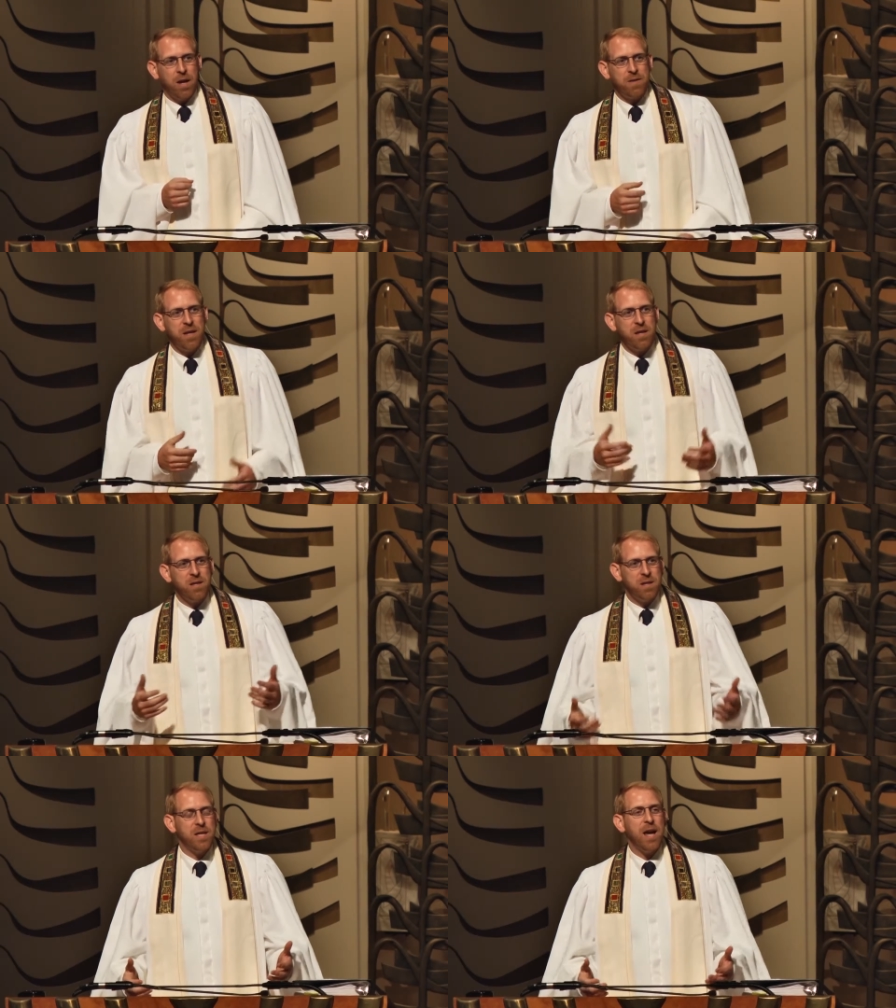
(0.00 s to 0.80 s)
At the end
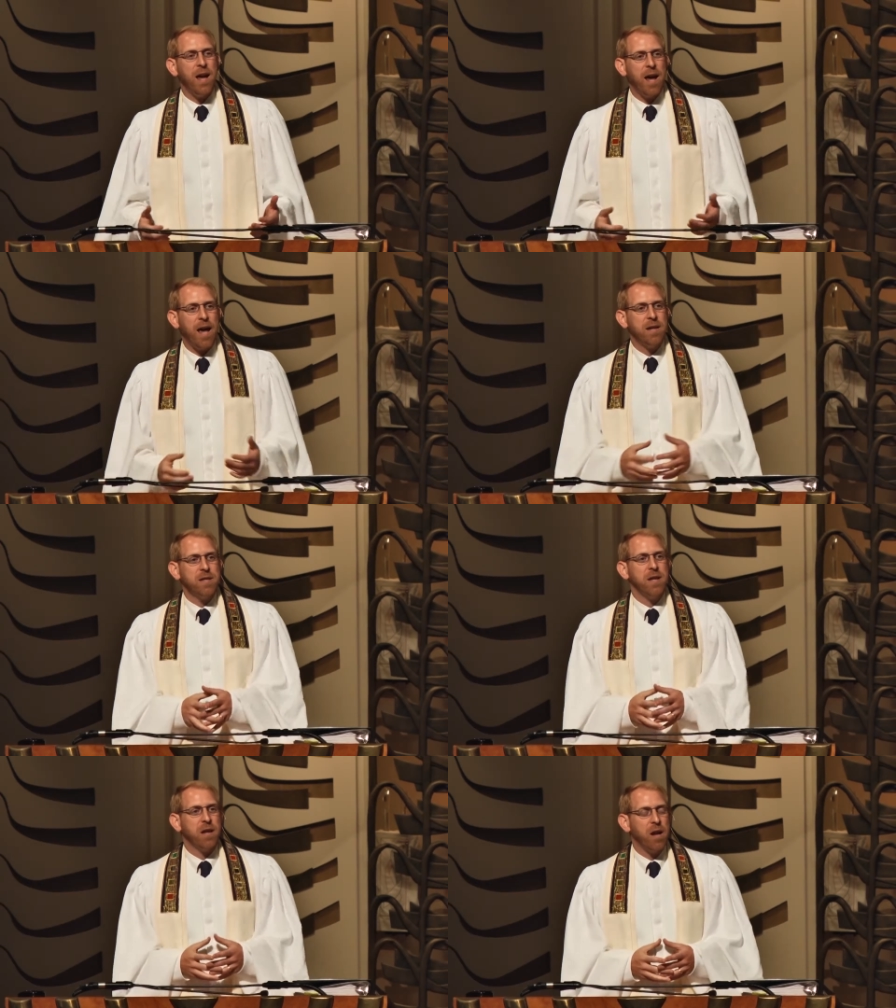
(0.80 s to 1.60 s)
of the day,
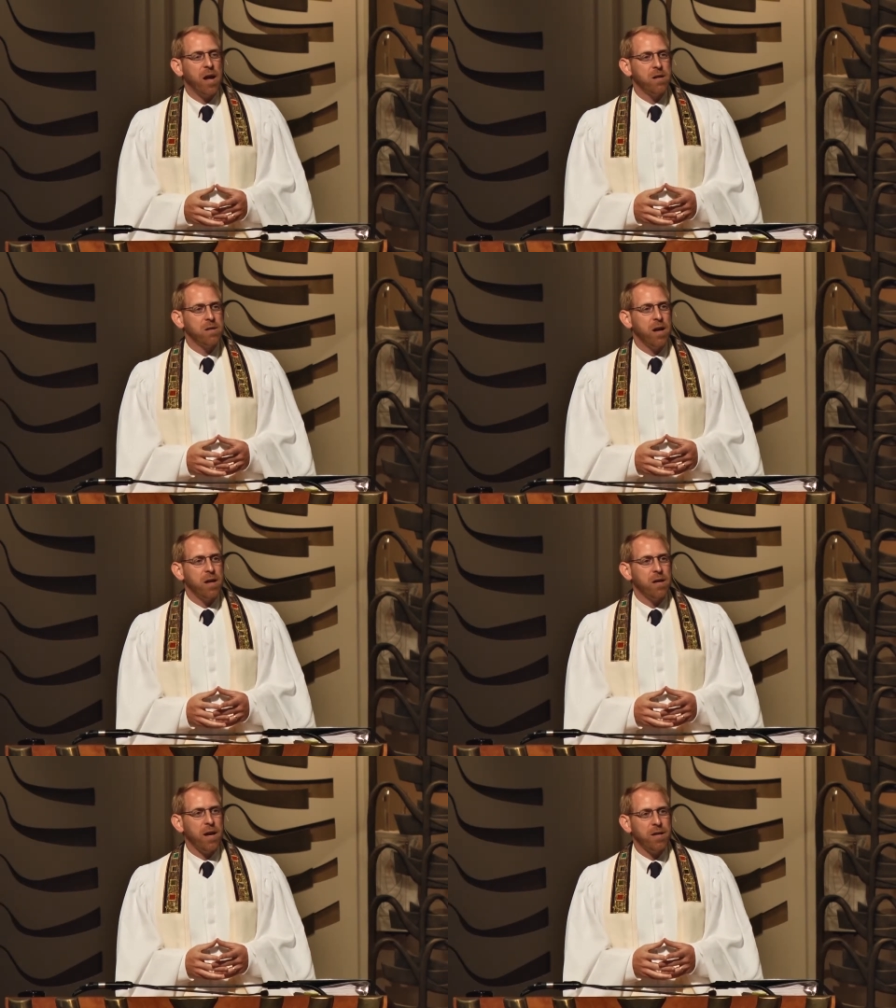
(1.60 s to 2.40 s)
asking and
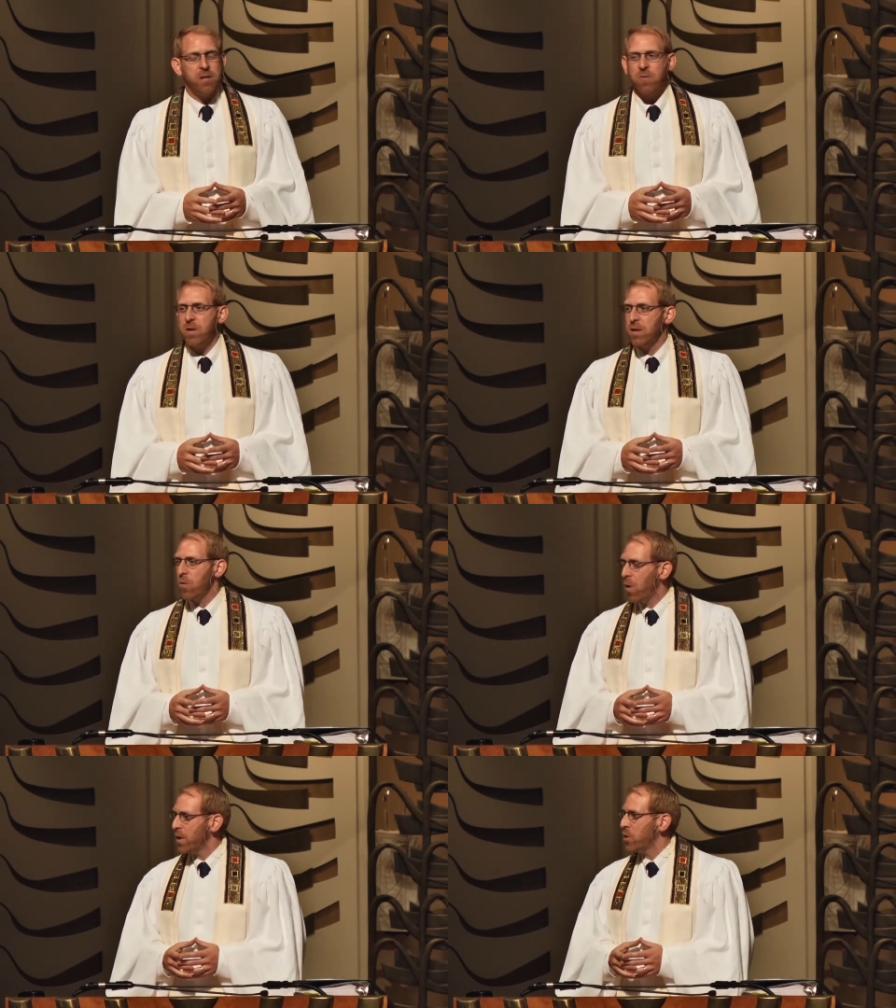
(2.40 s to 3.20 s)
answering the
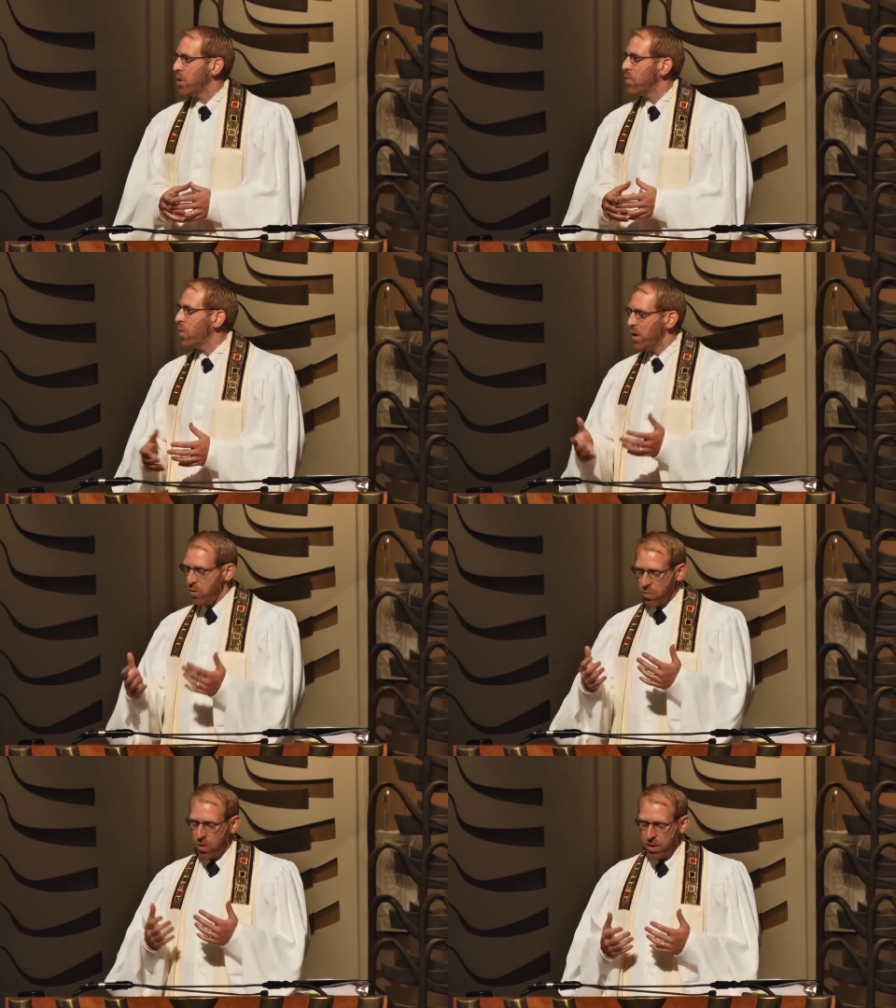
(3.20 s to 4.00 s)
question, what do
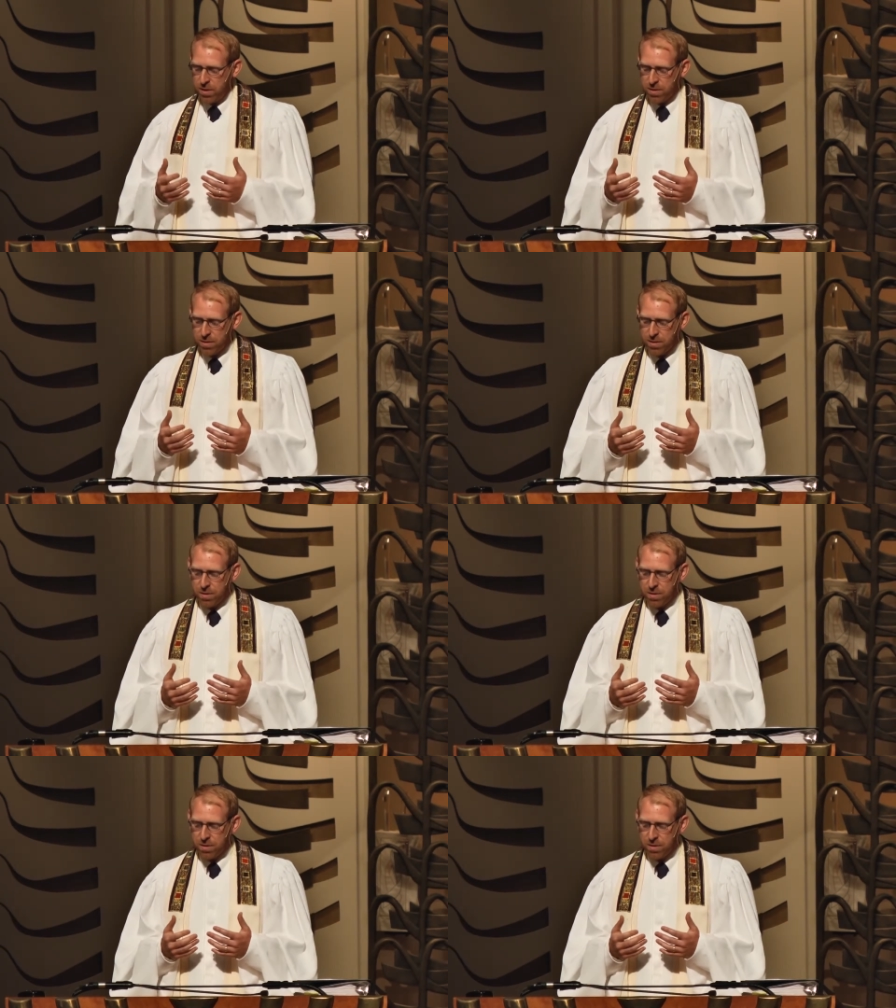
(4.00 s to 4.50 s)
you want,